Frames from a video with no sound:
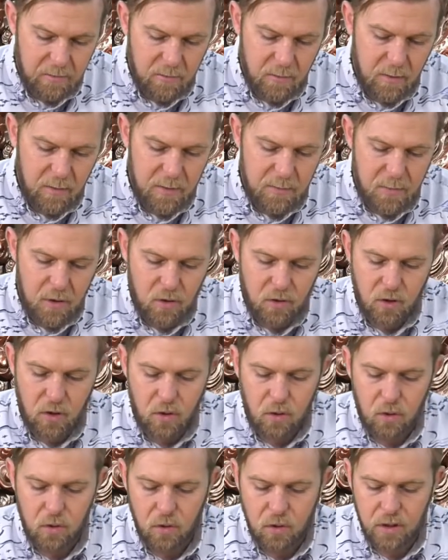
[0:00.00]
Maybe poke a
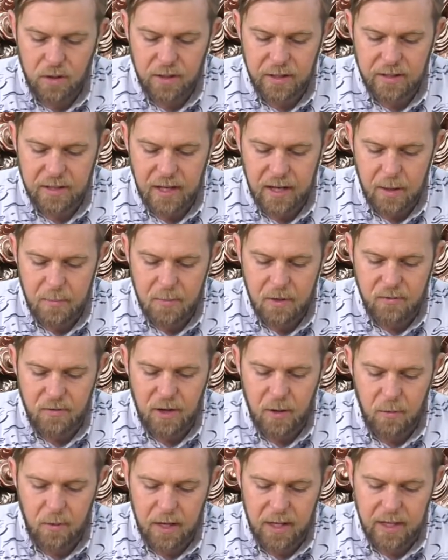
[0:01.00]
hole in the top if I
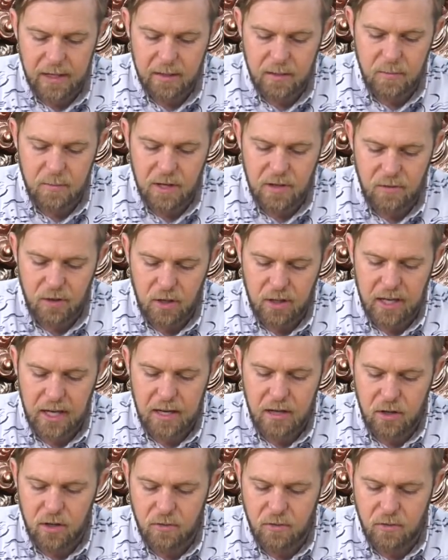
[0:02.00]
want it to be a volcano.